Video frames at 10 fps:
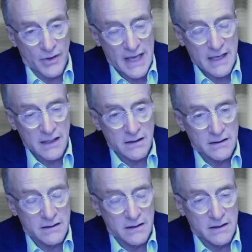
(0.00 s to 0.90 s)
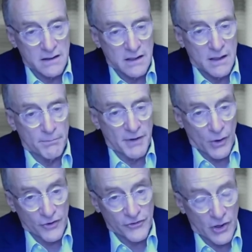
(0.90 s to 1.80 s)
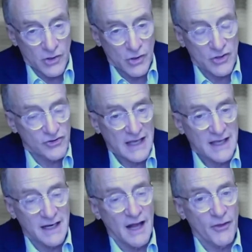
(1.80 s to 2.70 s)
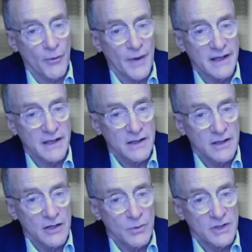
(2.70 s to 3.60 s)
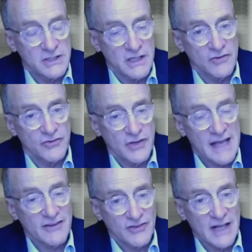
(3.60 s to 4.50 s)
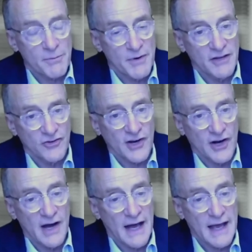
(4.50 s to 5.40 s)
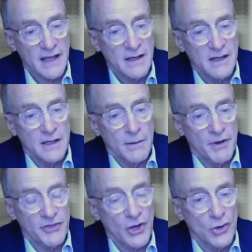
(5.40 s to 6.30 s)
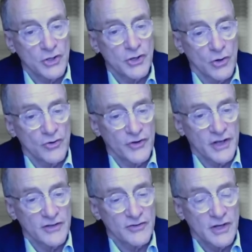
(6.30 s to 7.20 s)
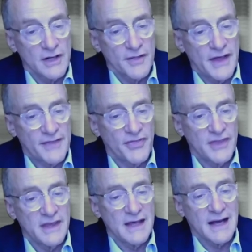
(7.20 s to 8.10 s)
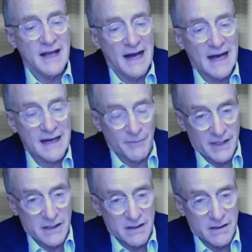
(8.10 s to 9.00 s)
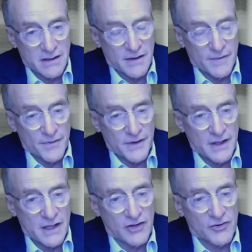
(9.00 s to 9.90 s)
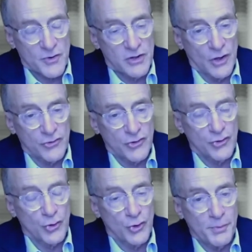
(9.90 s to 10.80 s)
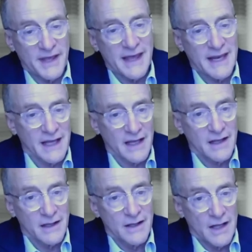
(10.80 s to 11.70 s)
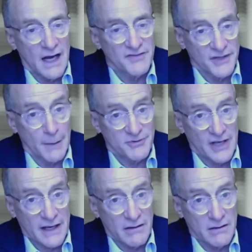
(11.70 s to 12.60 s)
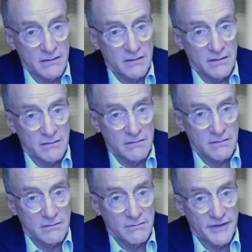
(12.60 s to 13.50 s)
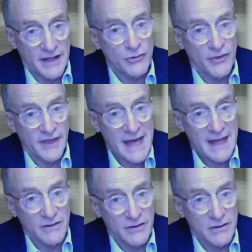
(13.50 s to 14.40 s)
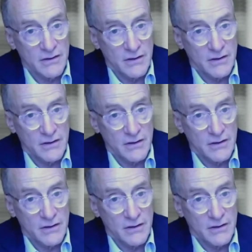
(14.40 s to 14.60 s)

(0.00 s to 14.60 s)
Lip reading: Okay. But also you can say it another way, which is, yes, stock prices are high, but the good news is that the economy is closer to the beginning of an upcycle than to the end.